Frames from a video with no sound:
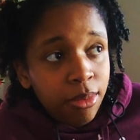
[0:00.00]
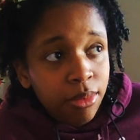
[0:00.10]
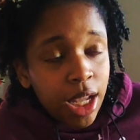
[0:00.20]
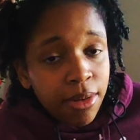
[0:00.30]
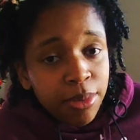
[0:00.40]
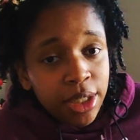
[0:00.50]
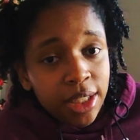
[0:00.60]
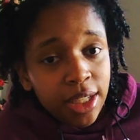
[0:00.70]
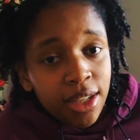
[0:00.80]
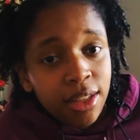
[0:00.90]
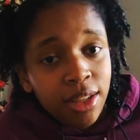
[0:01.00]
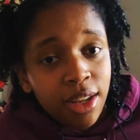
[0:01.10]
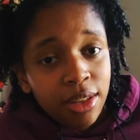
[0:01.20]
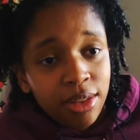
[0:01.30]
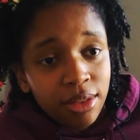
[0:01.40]
they were pretty easy
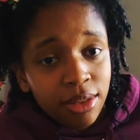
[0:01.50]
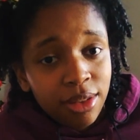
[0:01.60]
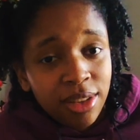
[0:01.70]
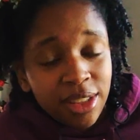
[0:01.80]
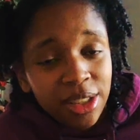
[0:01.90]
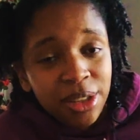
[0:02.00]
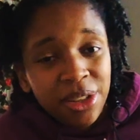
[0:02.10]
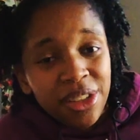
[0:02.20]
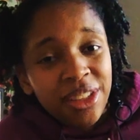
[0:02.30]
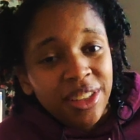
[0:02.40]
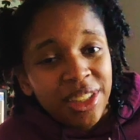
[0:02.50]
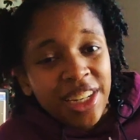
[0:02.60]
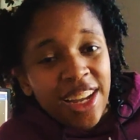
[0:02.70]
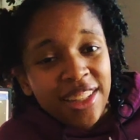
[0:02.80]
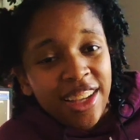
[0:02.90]
on the students during
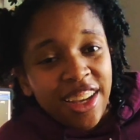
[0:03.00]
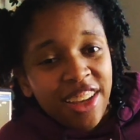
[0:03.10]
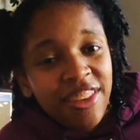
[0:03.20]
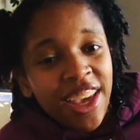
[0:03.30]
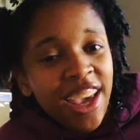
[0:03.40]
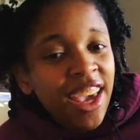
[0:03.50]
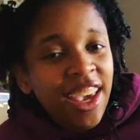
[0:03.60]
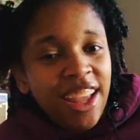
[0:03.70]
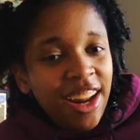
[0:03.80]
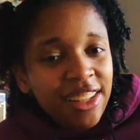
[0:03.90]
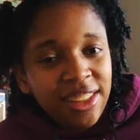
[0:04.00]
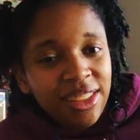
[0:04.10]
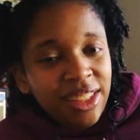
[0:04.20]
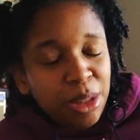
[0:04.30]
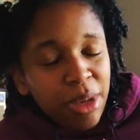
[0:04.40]
that time, and I still
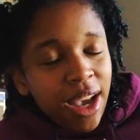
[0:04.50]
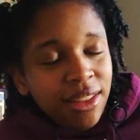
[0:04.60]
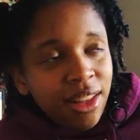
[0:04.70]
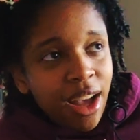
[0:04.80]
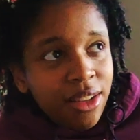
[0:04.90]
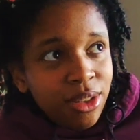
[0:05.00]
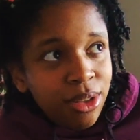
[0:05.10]
couldn't pass class.